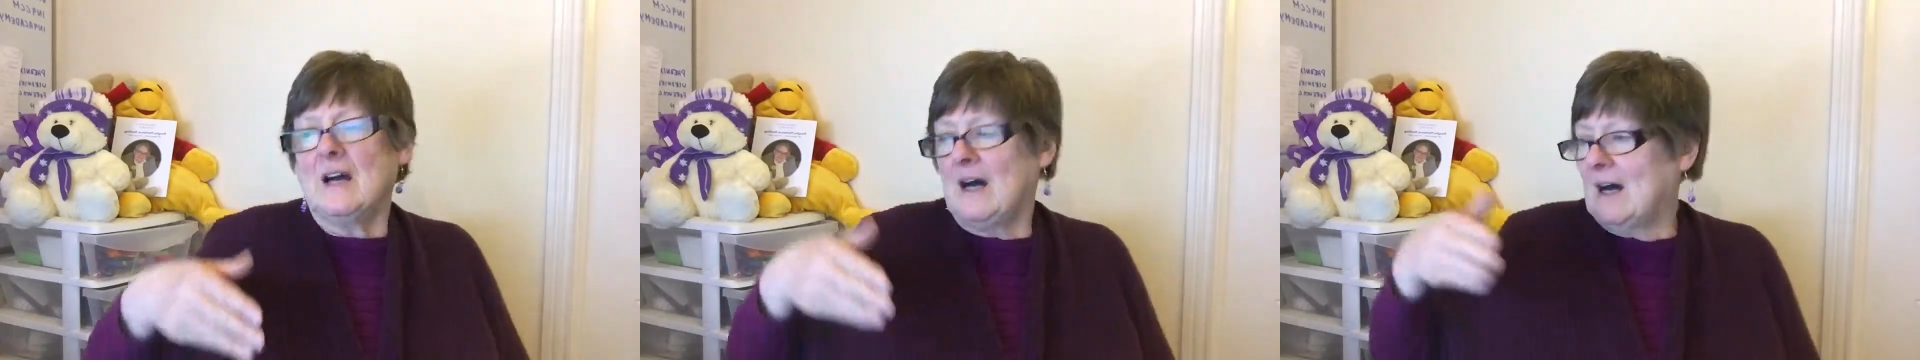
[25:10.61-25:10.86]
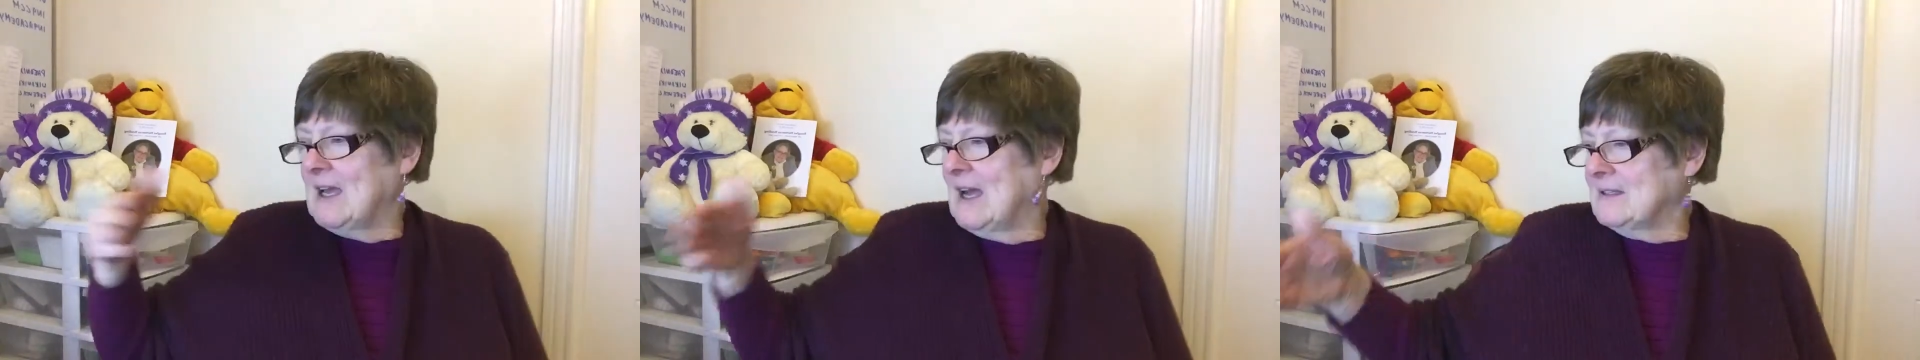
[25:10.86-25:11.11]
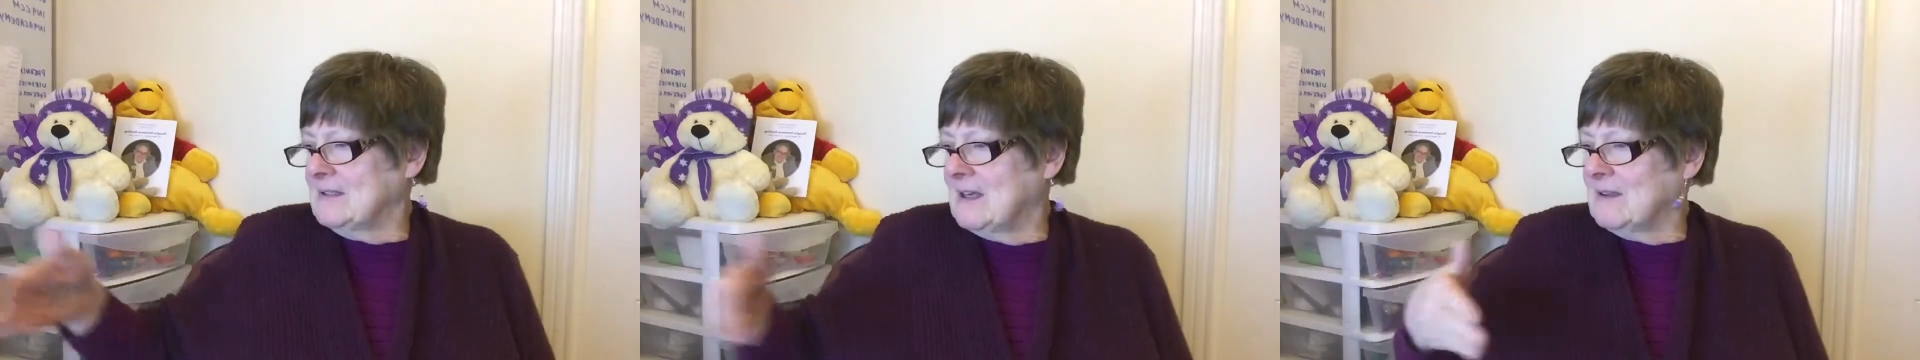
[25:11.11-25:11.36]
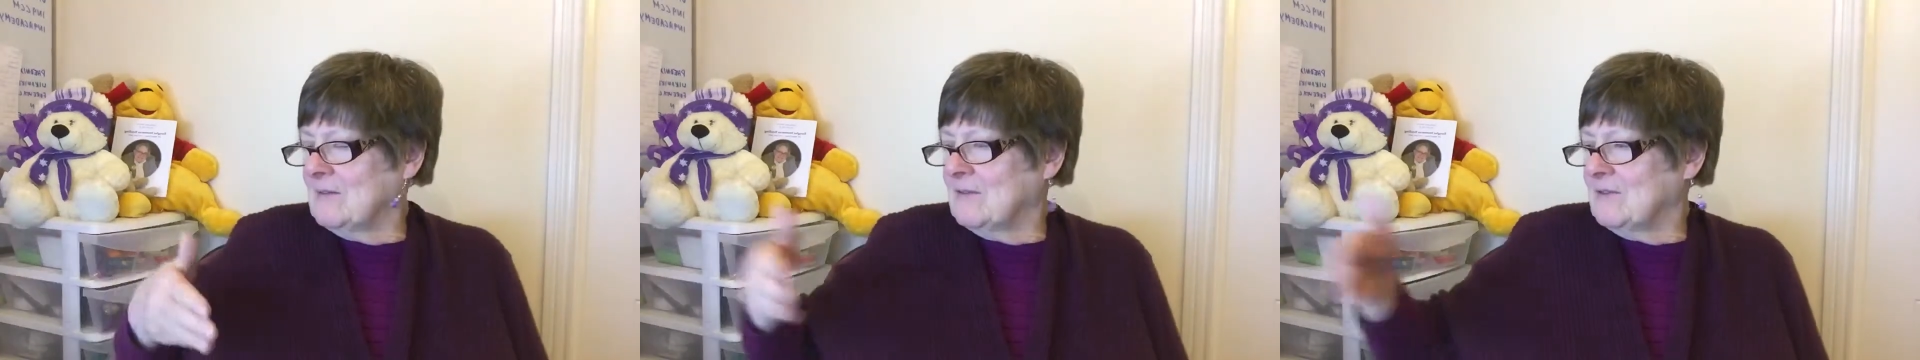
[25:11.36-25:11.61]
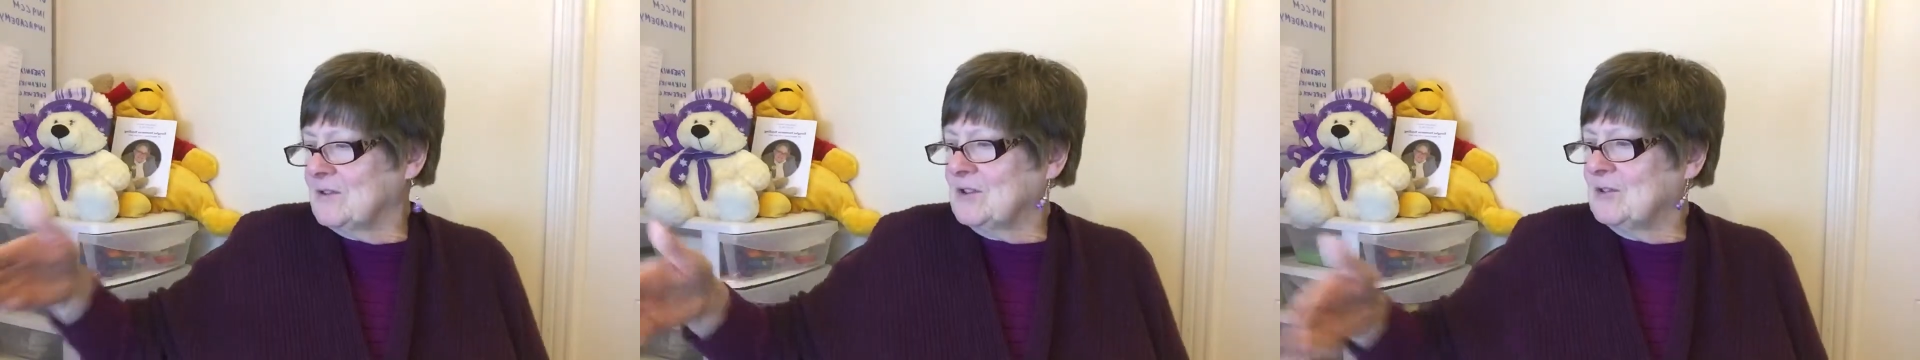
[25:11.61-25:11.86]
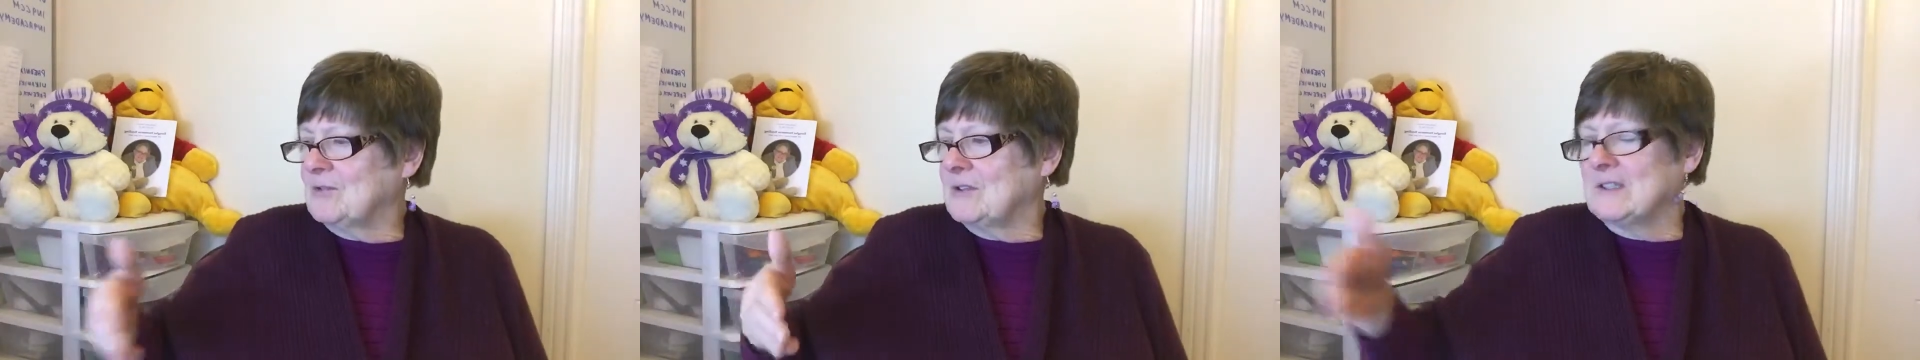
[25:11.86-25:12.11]
I had another of the
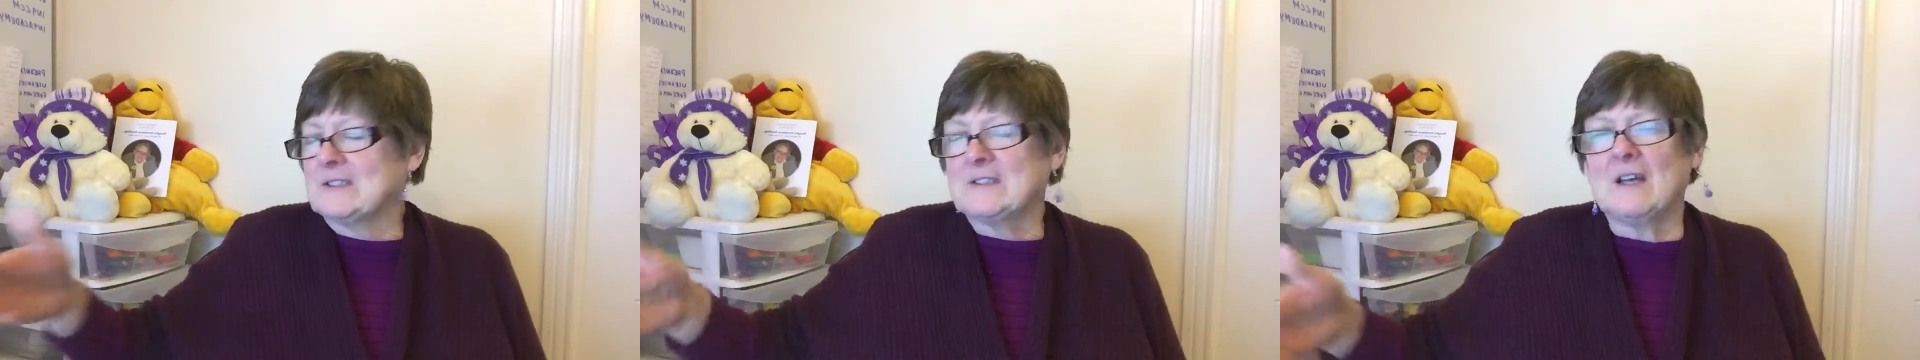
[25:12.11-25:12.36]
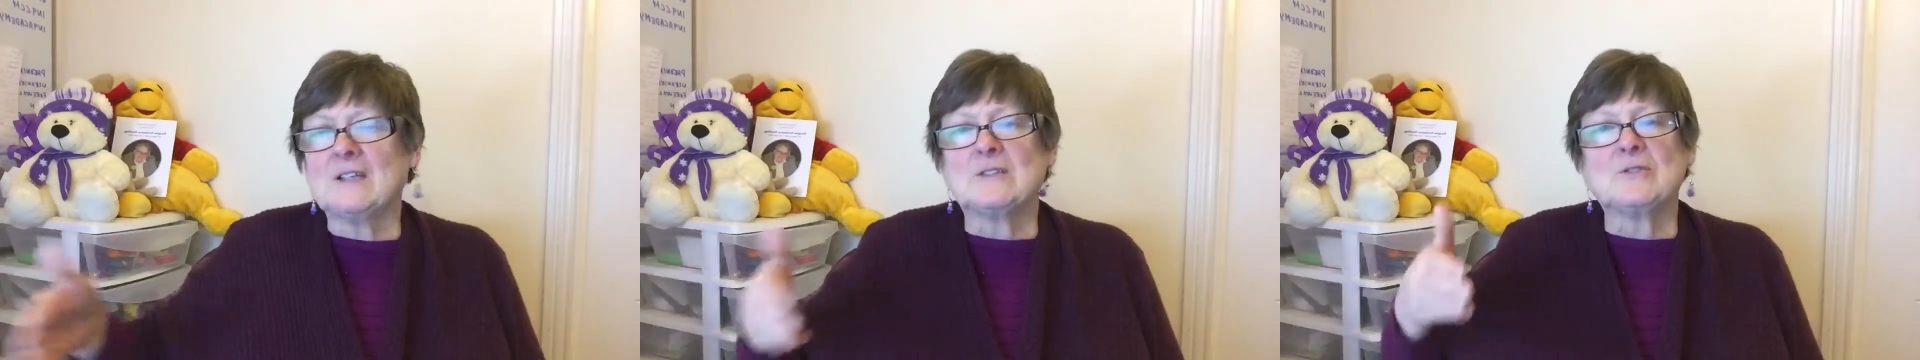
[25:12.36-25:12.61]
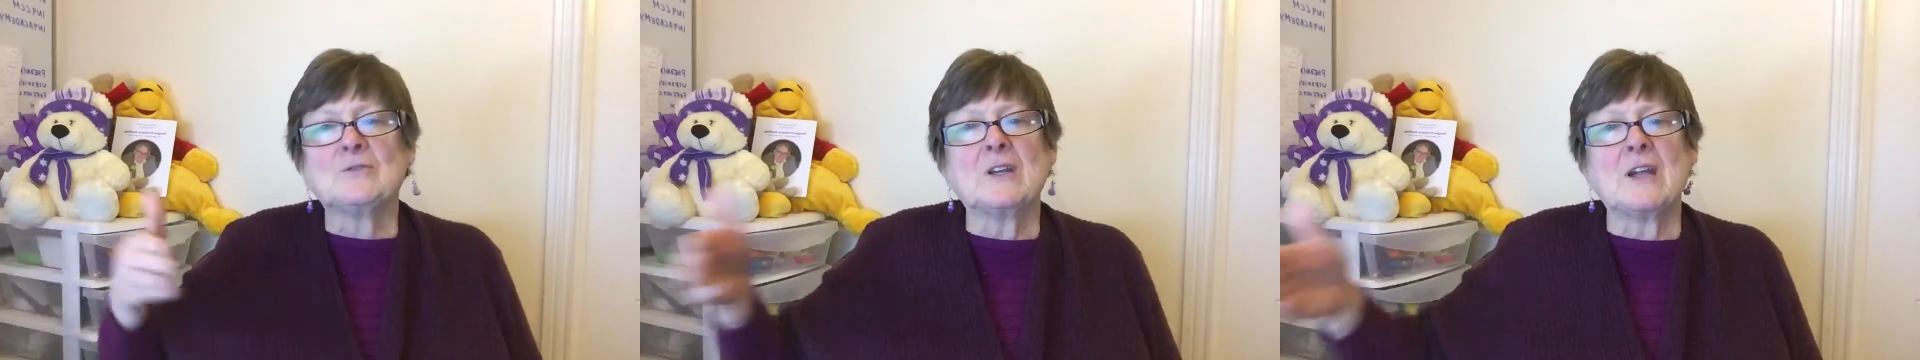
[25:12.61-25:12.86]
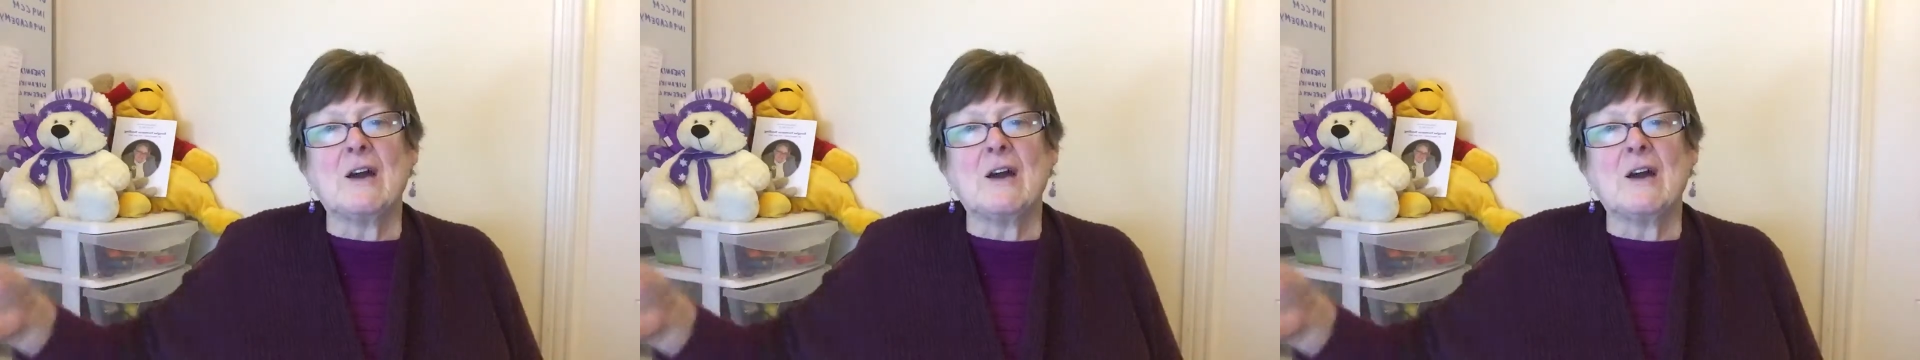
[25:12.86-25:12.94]
children this side sorting